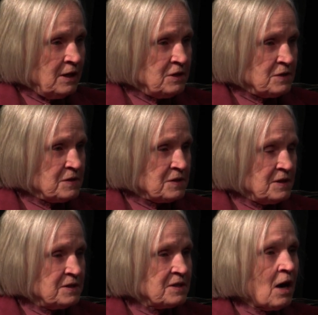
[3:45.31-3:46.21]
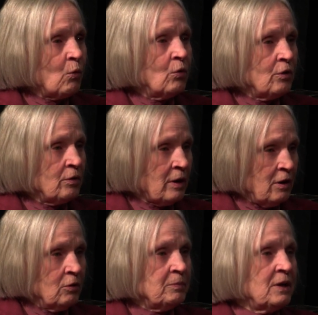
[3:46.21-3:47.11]
agencies that were
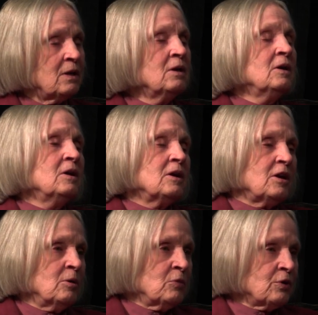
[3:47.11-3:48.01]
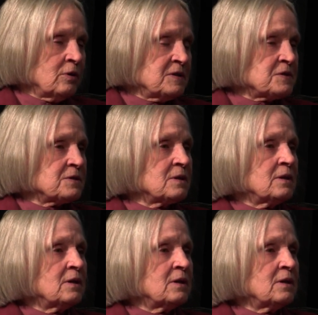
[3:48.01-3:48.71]
helping immigrants